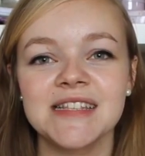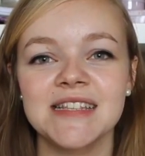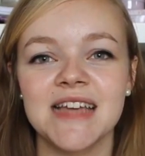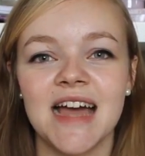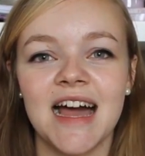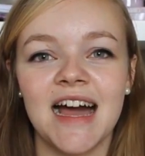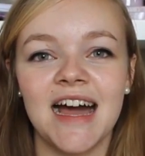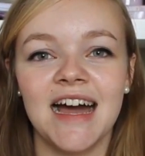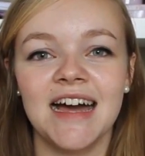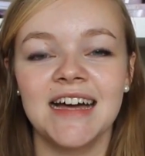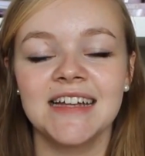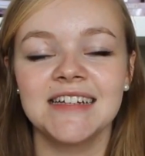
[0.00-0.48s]

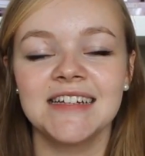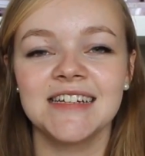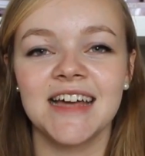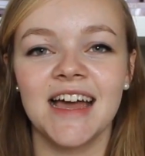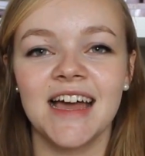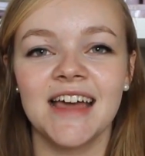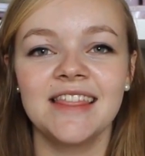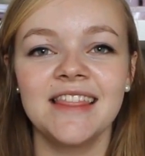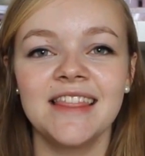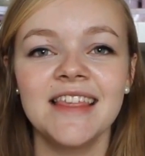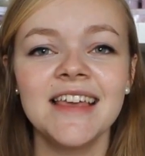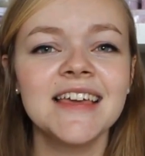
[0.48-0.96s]
and
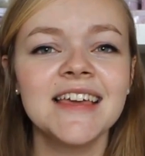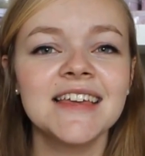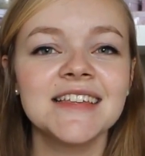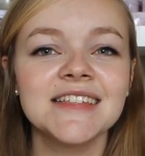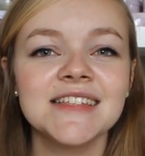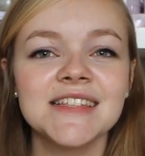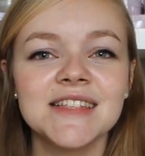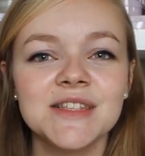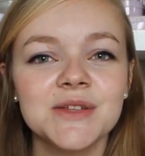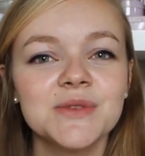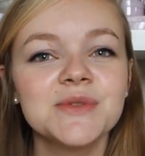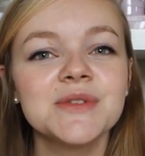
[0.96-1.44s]
I think it
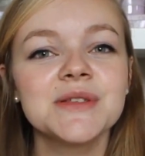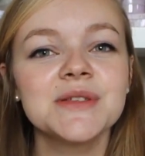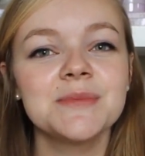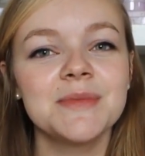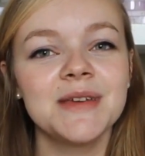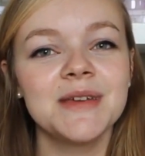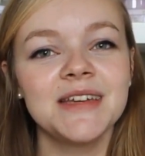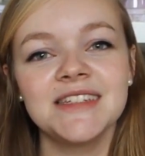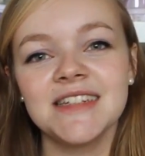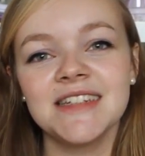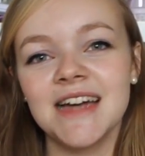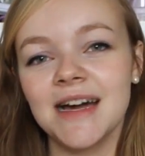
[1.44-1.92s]
suits
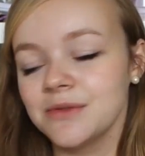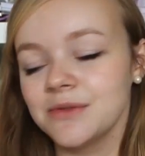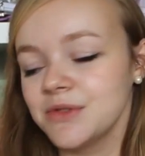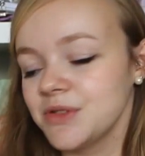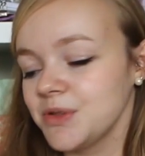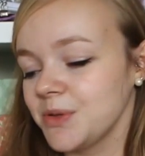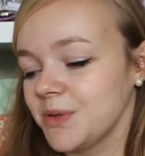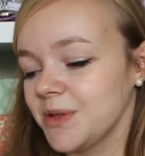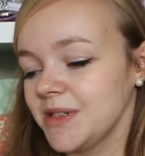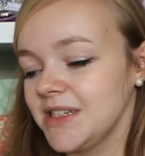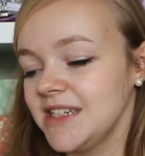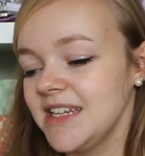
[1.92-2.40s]
me down
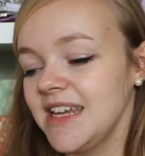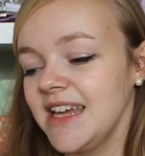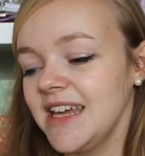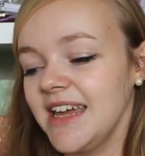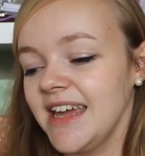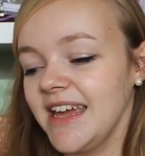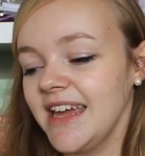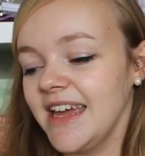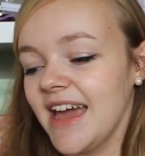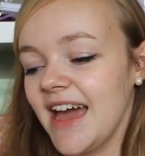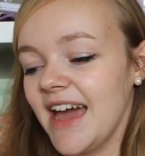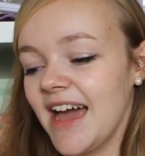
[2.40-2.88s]
to a
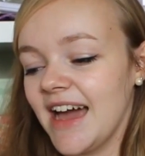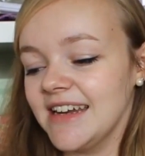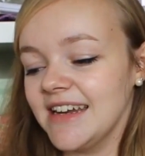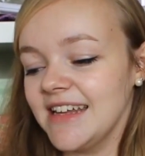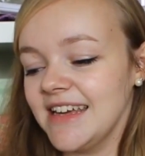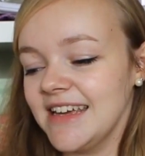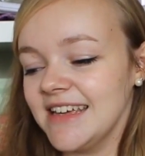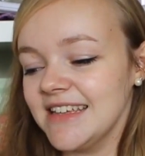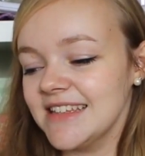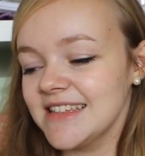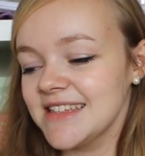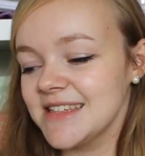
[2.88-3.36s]
T, and
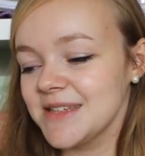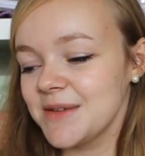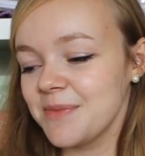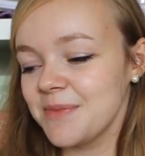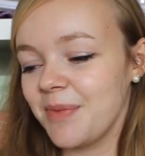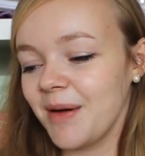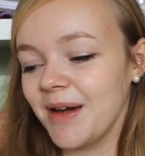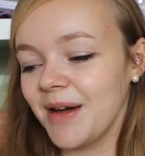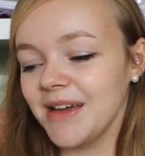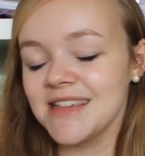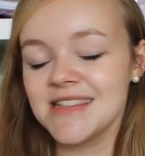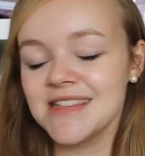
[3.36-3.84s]
it's
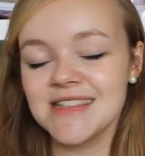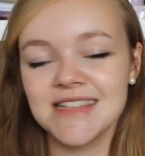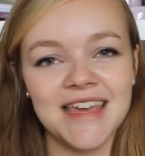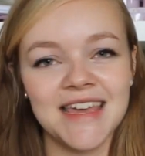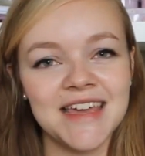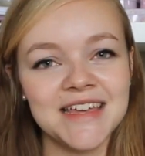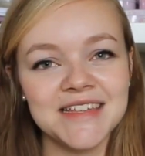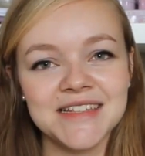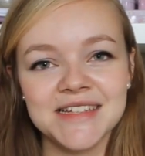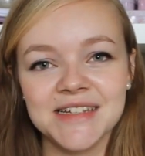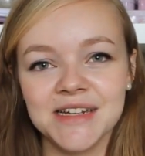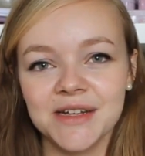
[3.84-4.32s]
by
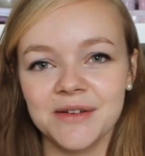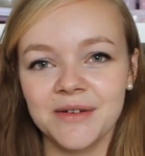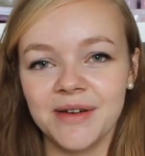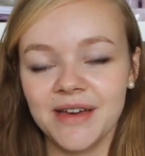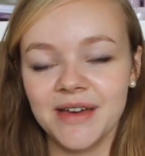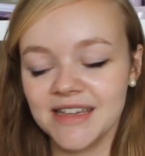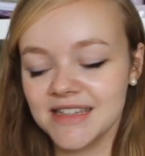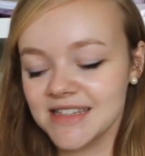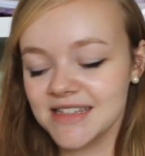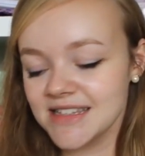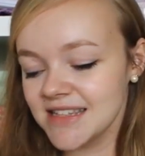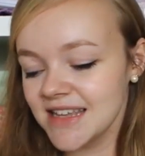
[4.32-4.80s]
C.S.
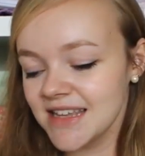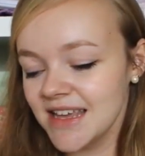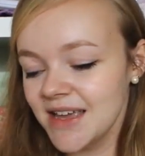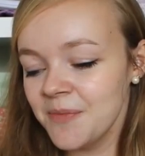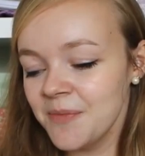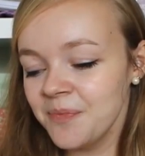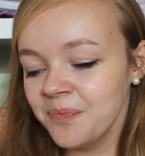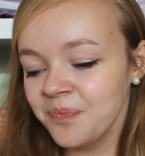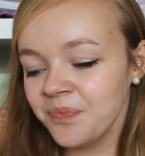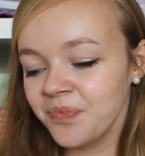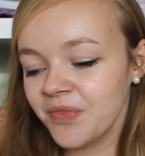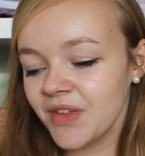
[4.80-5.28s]
Lewis,
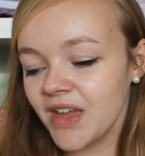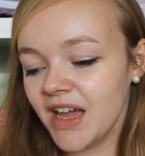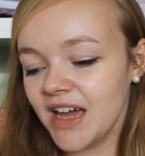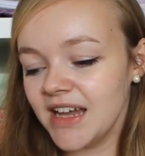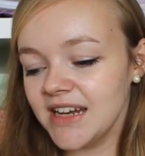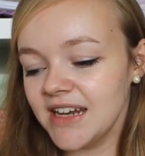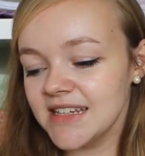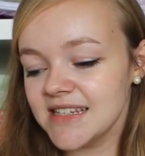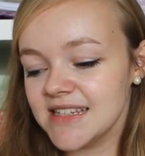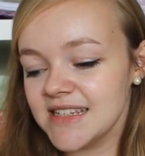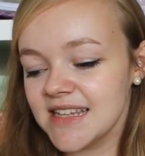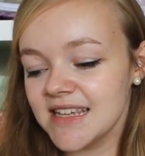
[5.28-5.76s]
and
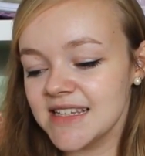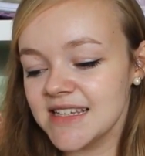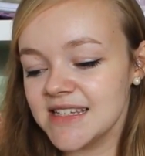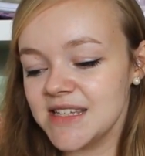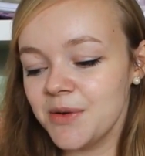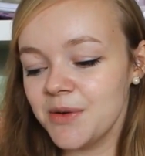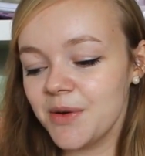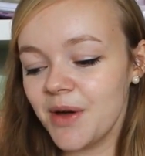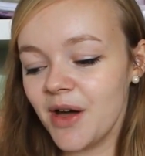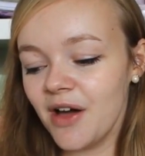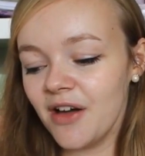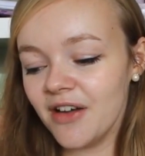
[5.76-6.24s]
it says,
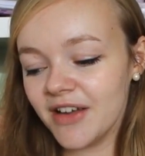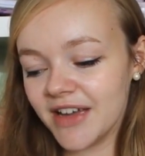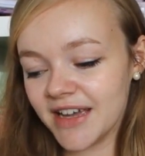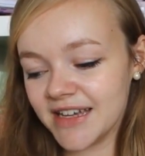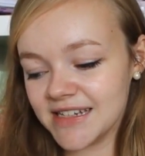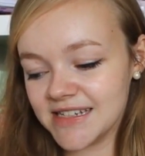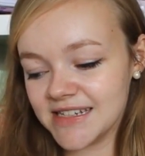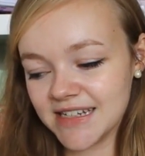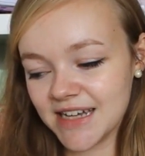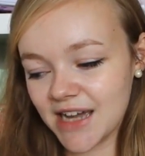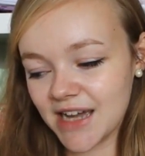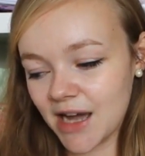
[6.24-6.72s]
"You can't
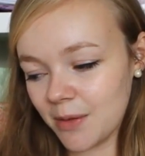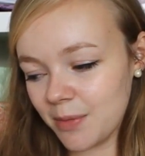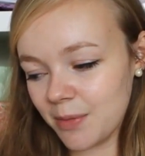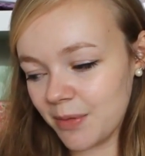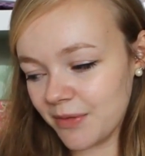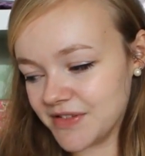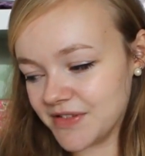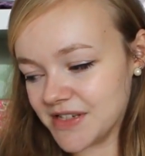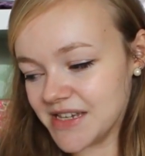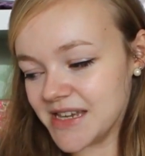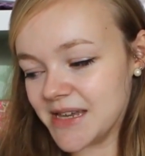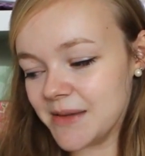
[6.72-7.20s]
get a cup
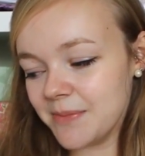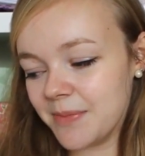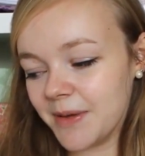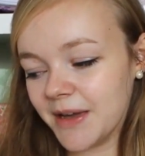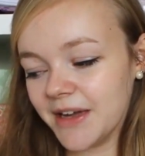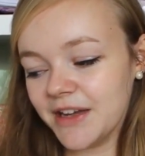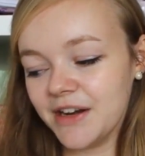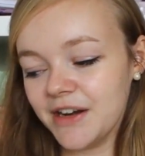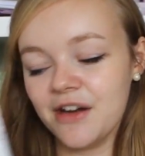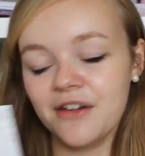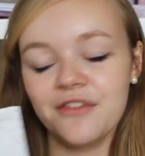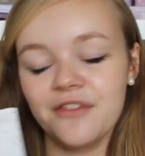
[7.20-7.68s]
of tea big
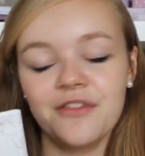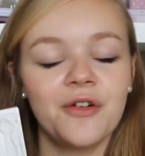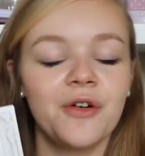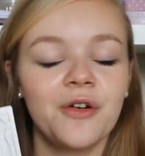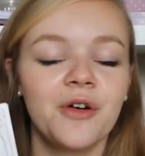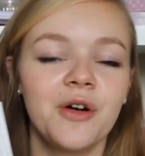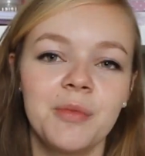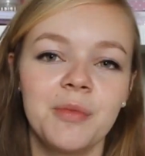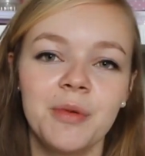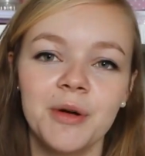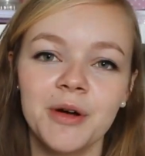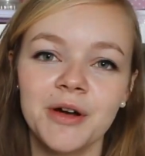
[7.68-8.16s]
enough
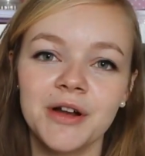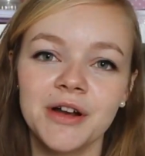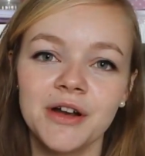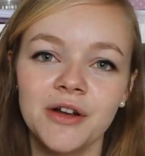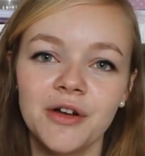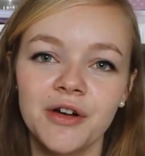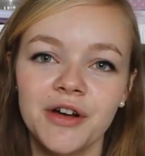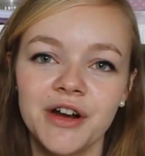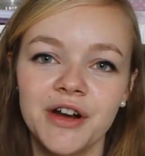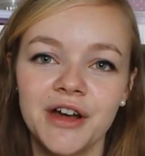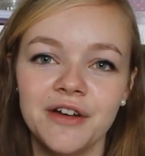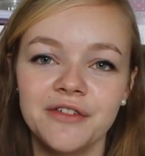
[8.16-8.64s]
or a book
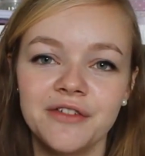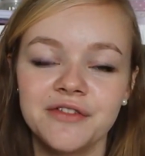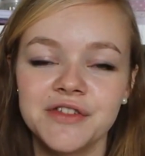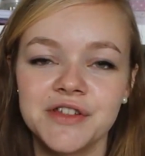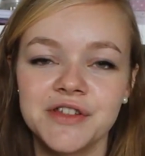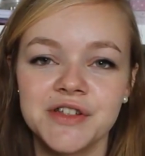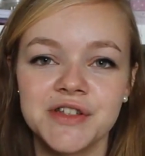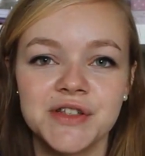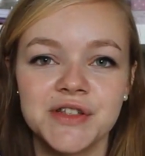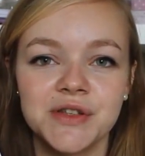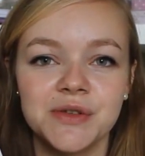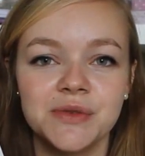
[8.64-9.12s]
long enough to
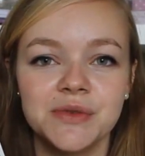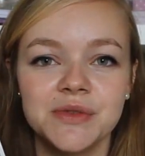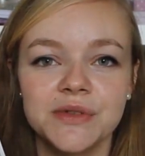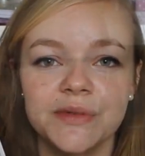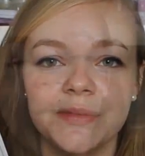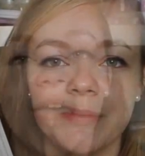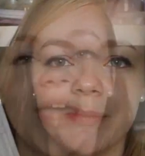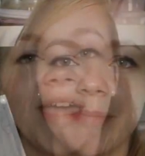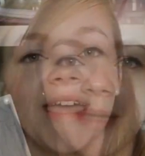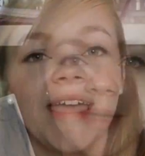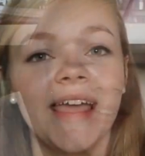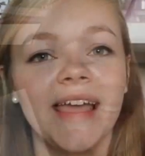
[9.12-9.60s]
suit
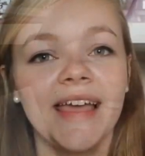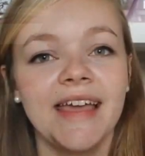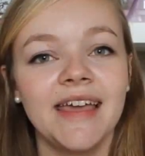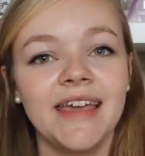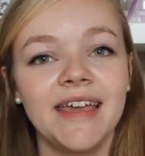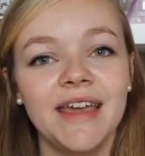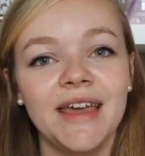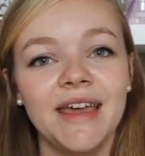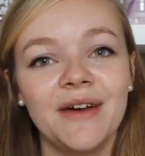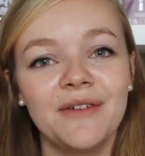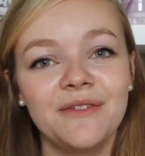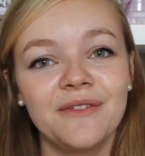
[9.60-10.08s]
me."
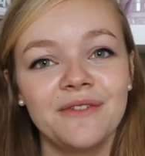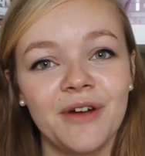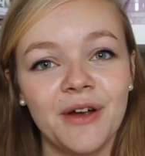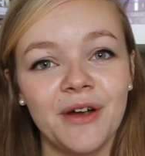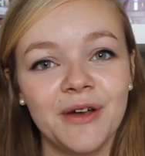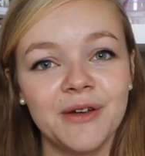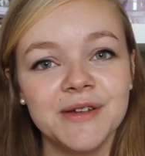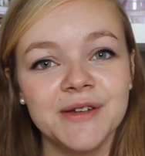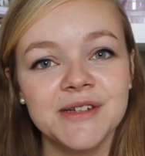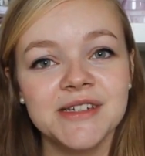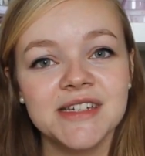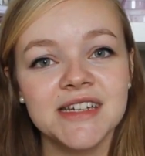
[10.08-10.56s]
He
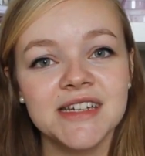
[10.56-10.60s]
wrote